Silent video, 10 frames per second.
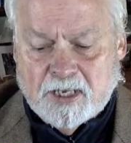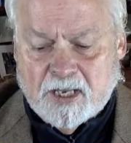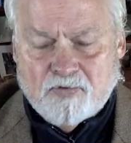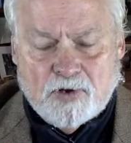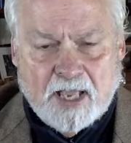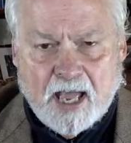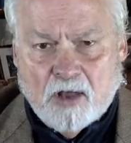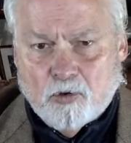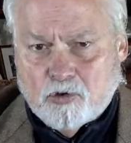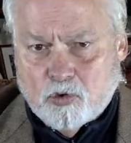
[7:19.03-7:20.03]
Every
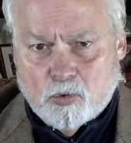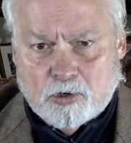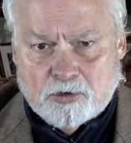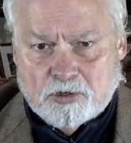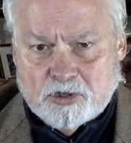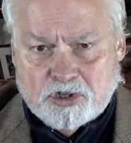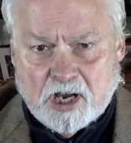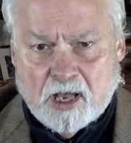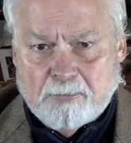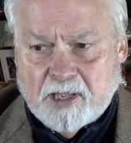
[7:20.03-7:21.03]
outdoor shop,